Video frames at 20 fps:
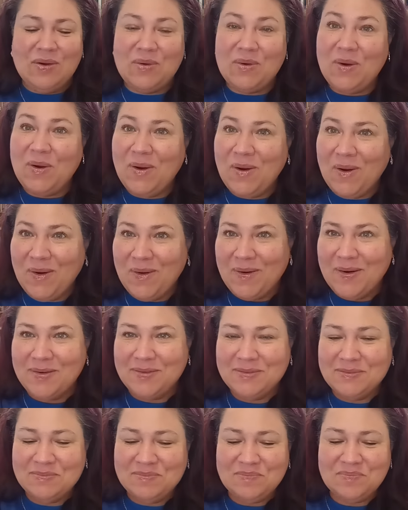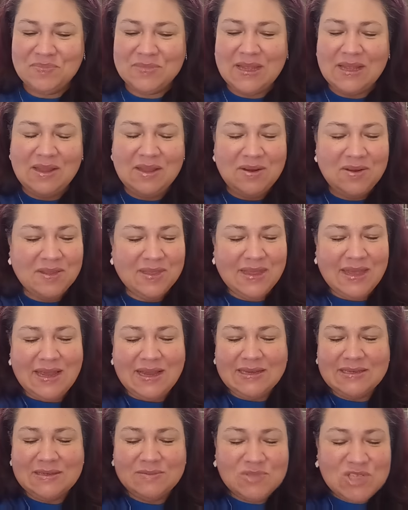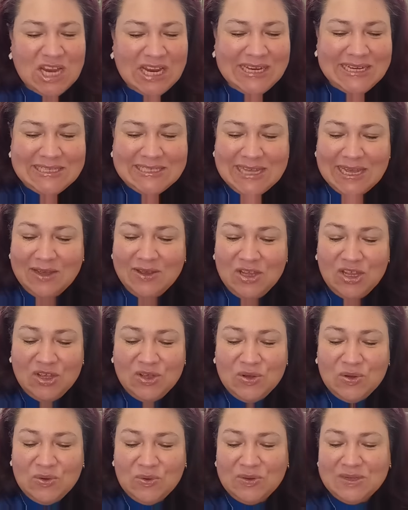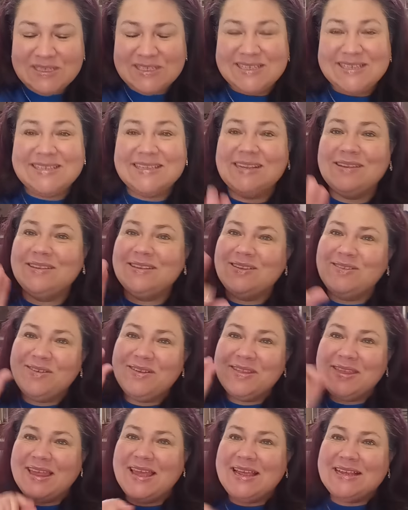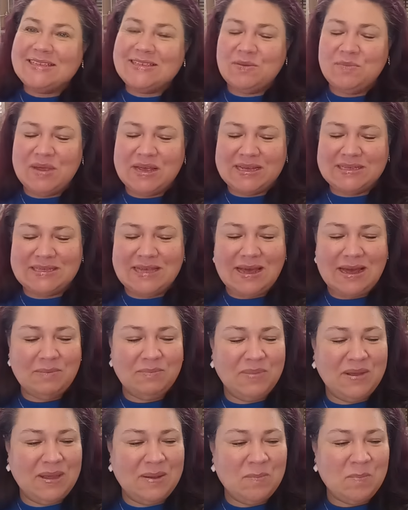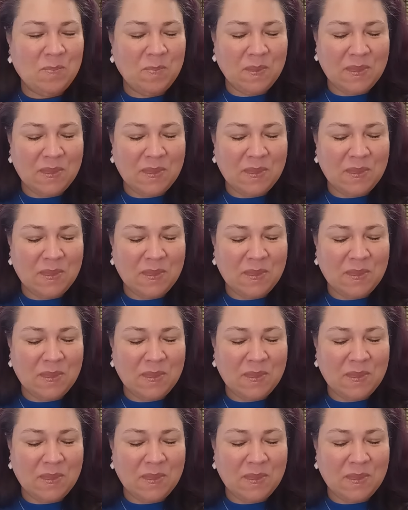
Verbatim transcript: Girl, the little things. I'm trying to tell you, it's just those little things that make us happy.